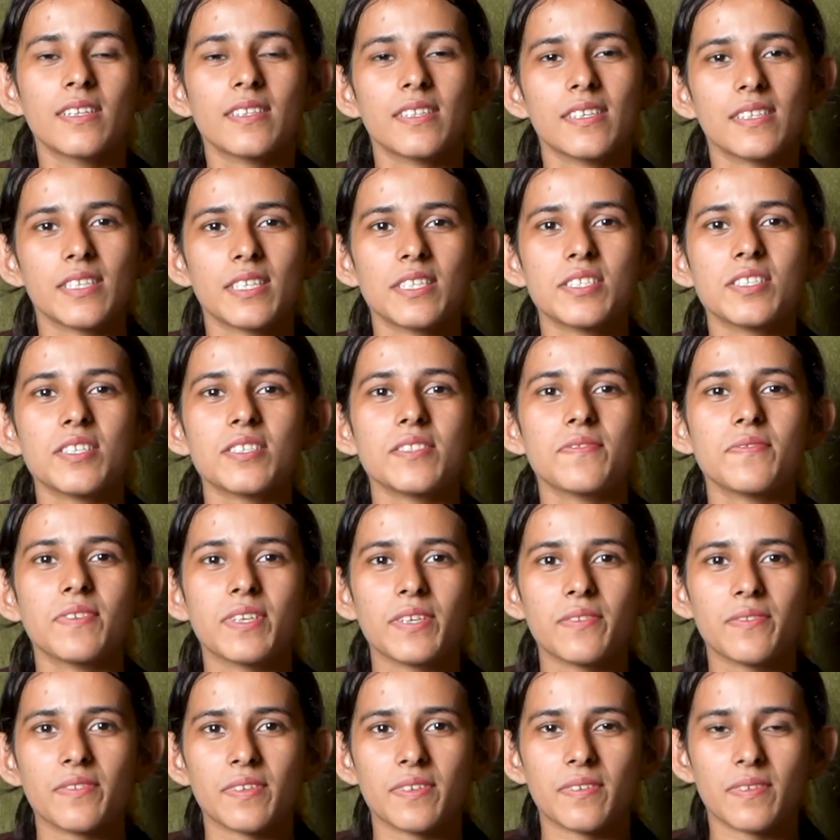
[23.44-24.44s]
The teachers
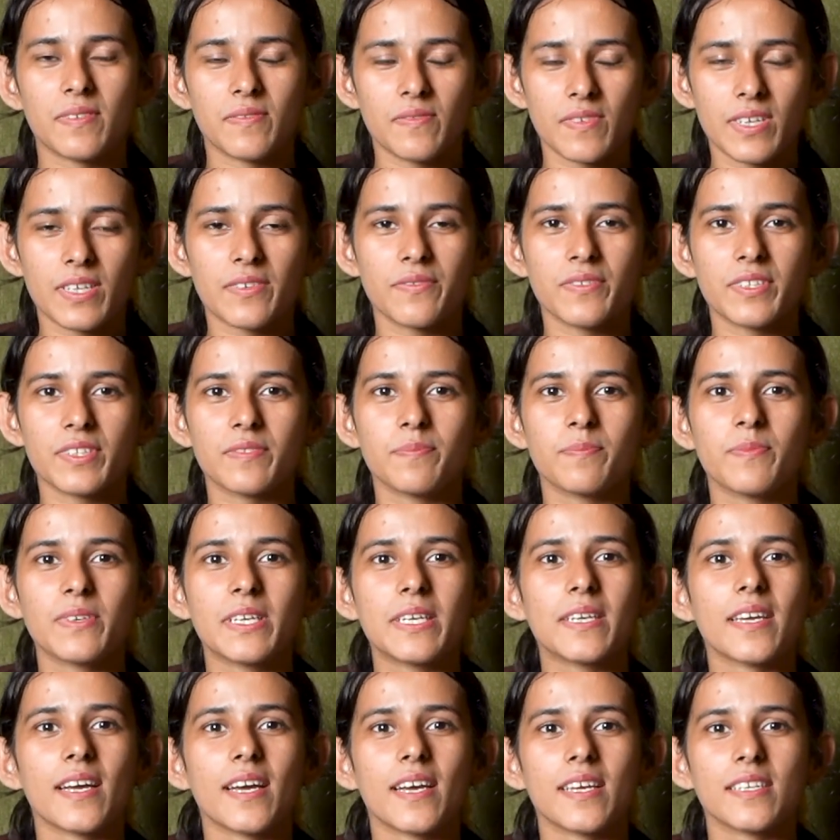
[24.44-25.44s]
were with
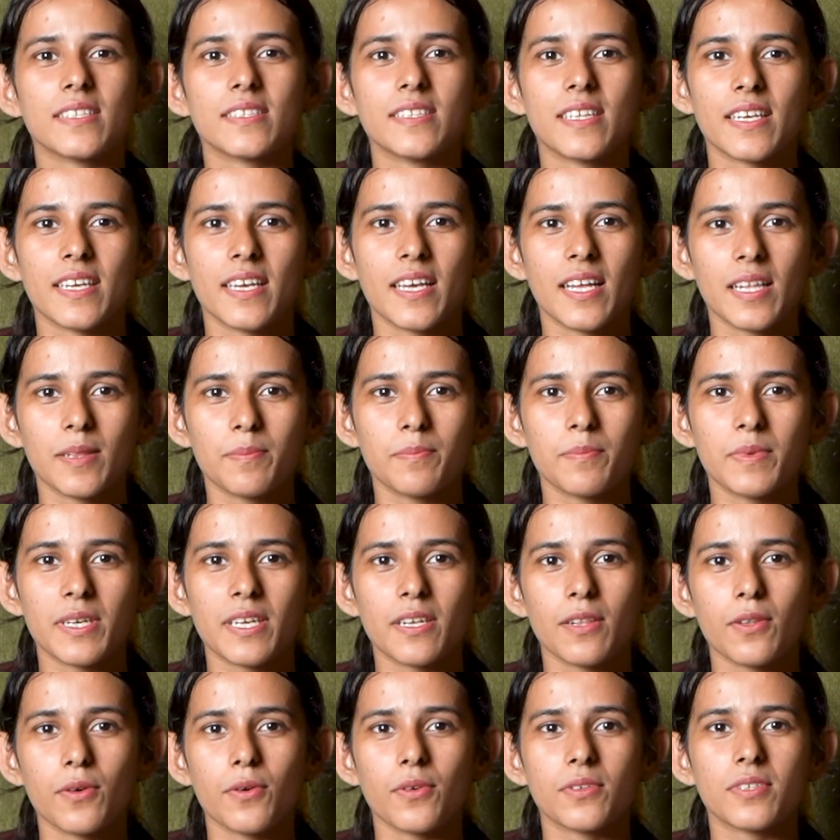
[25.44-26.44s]
me and they helped me
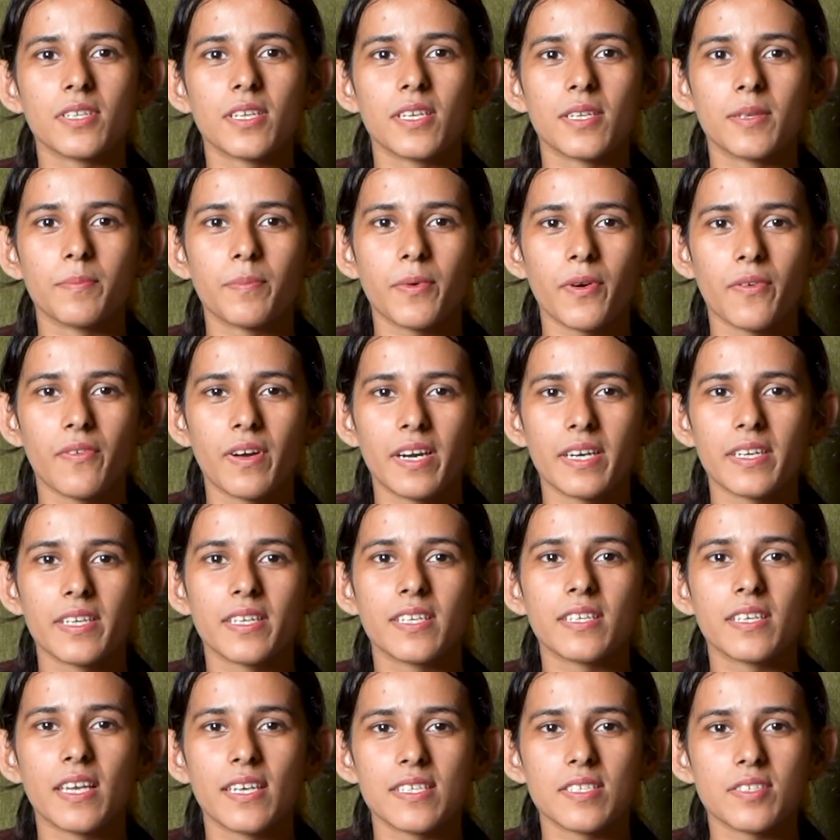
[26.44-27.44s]
a lot in
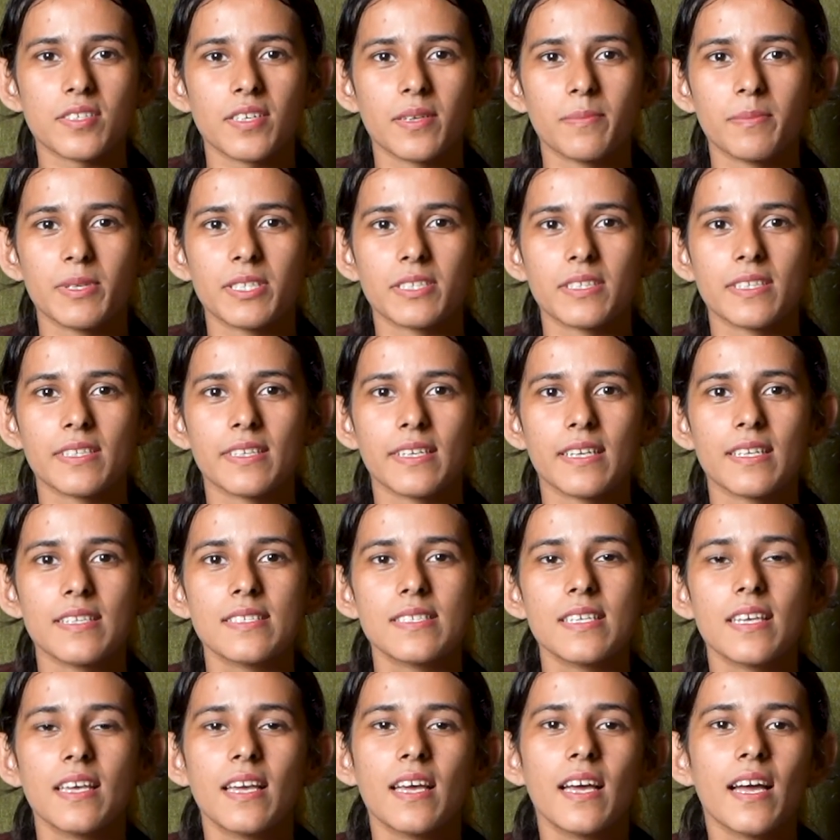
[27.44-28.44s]
providing extra
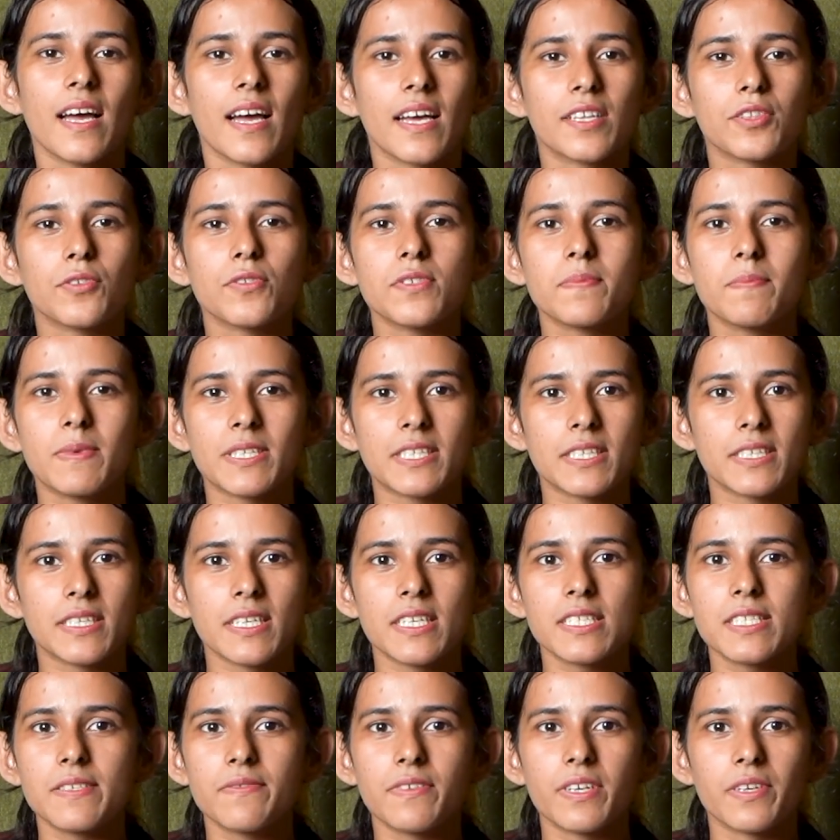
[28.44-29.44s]
materials, and those
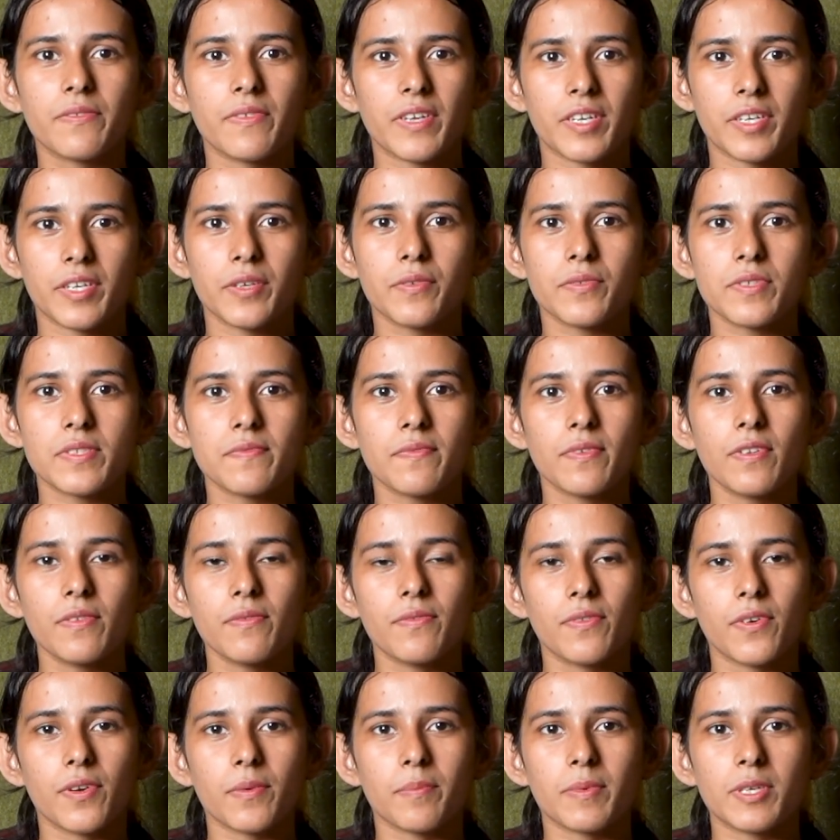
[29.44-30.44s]
materials were very useful
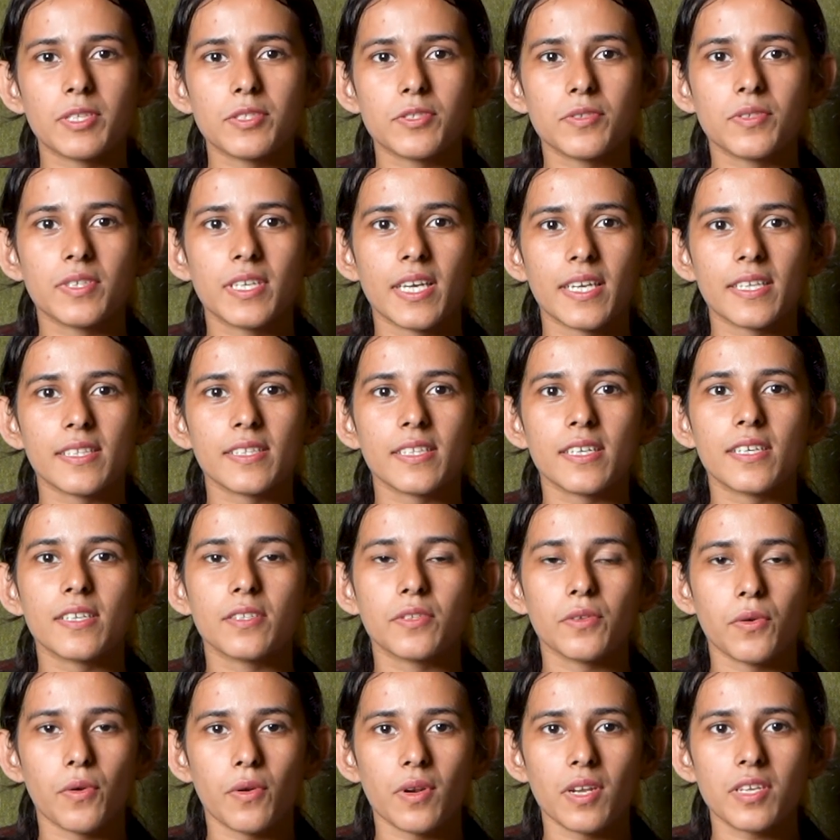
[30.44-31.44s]
for me to gain the
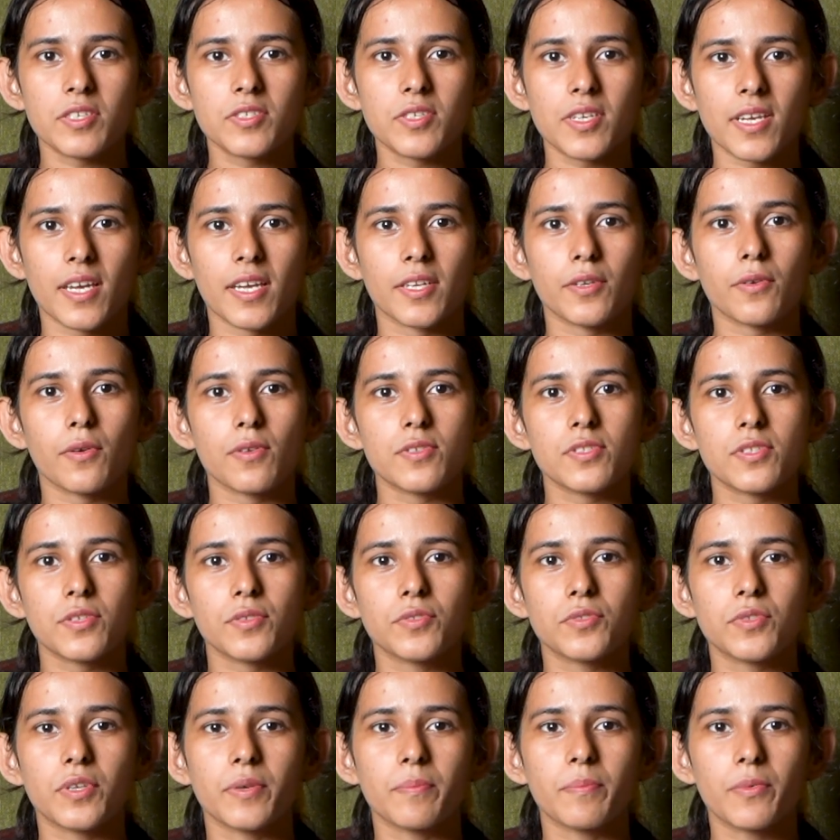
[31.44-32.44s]
knowledge and
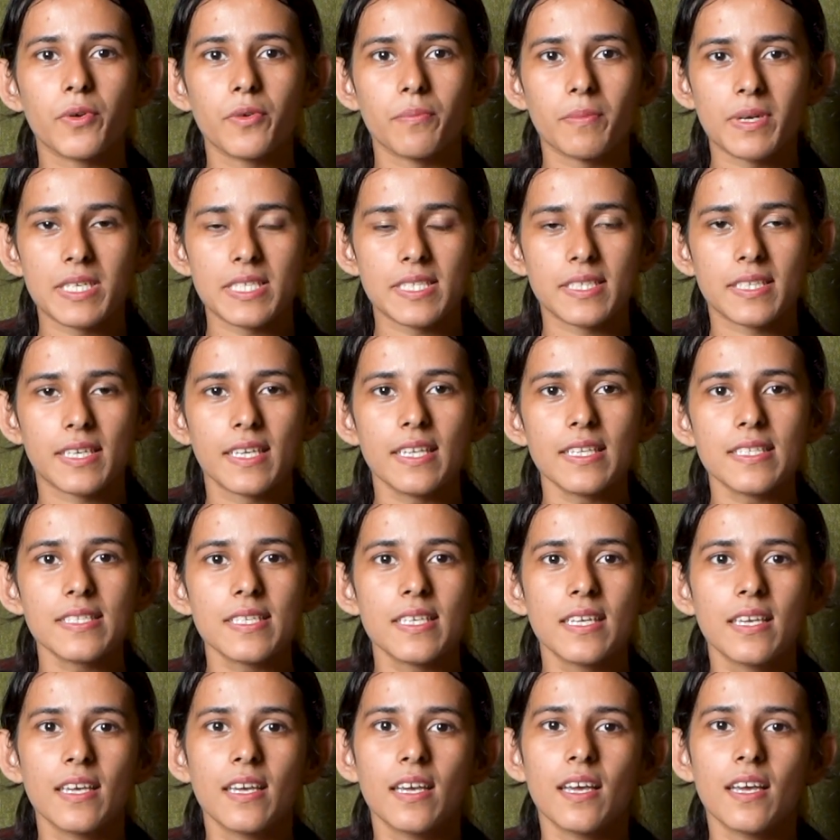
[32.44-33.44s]
also to improve my skills,
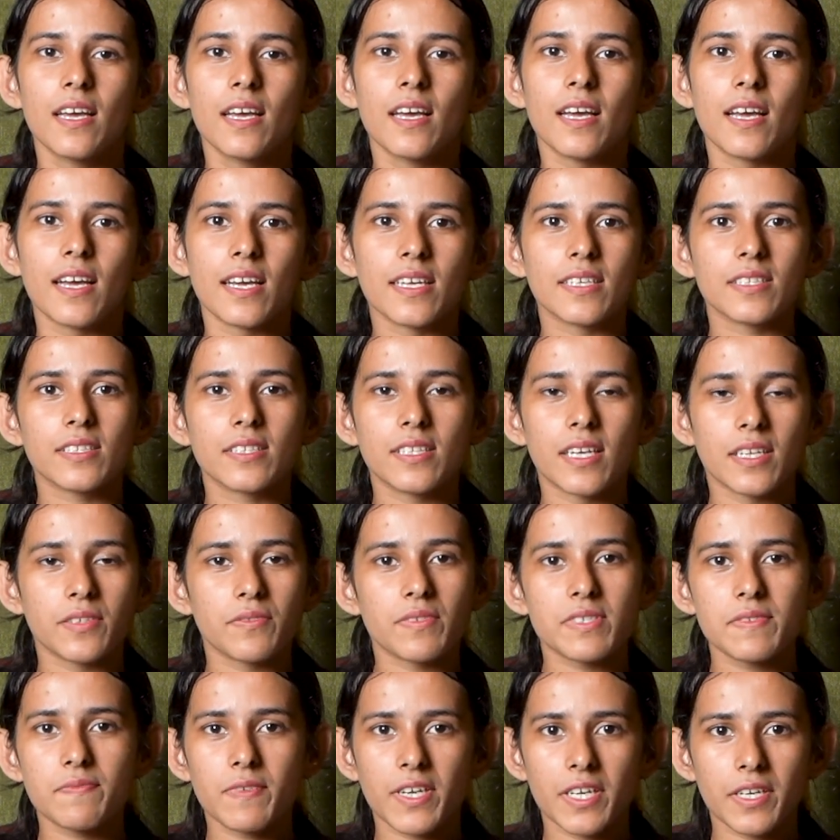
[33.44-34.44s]
and that
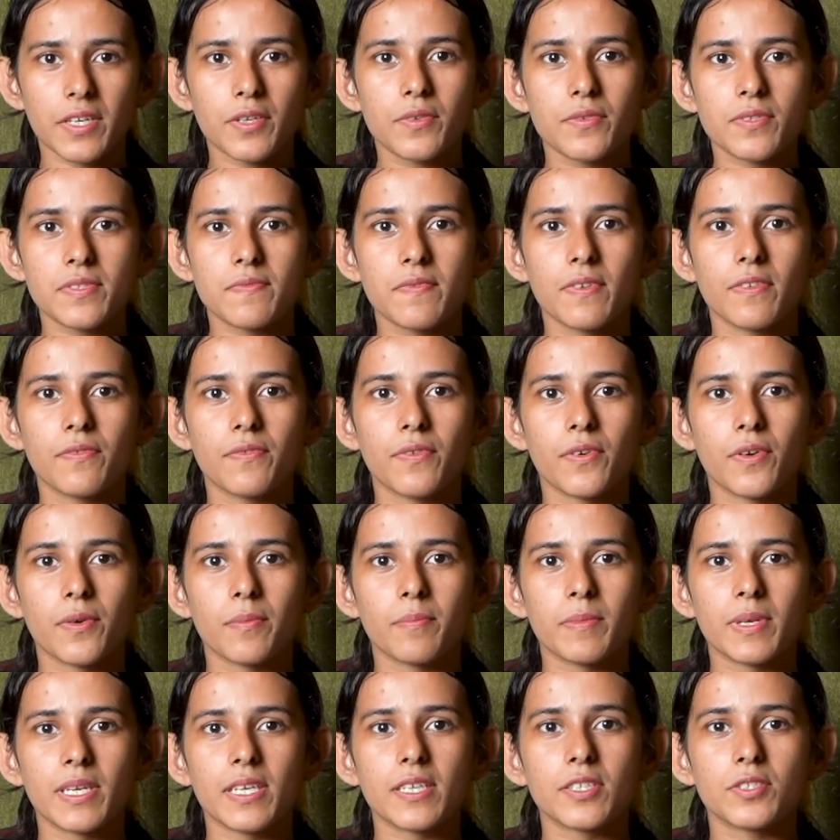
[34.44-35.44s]
was very useful for
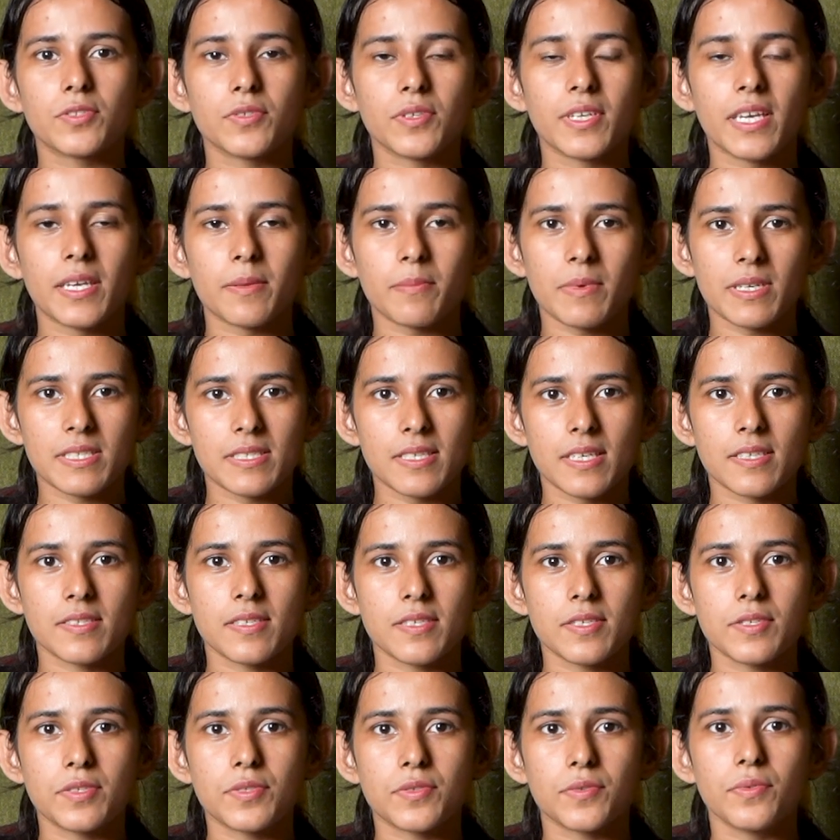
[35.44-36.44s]
me to gain my
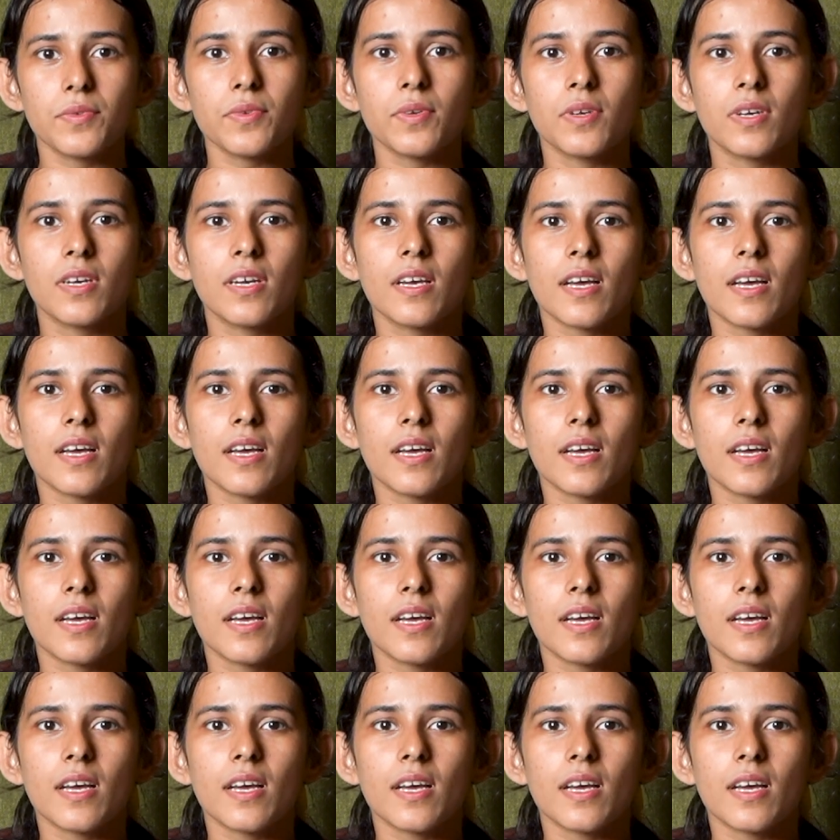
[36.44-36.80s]
success too.